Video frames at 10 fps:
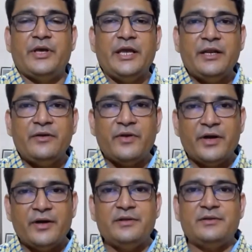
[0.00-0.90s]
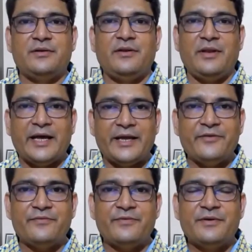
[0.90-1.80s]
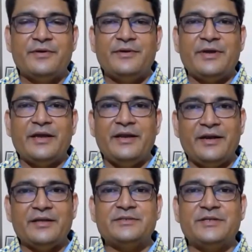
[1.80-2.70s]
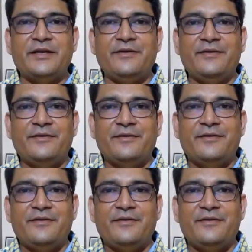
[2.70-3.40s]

In real life, in industry,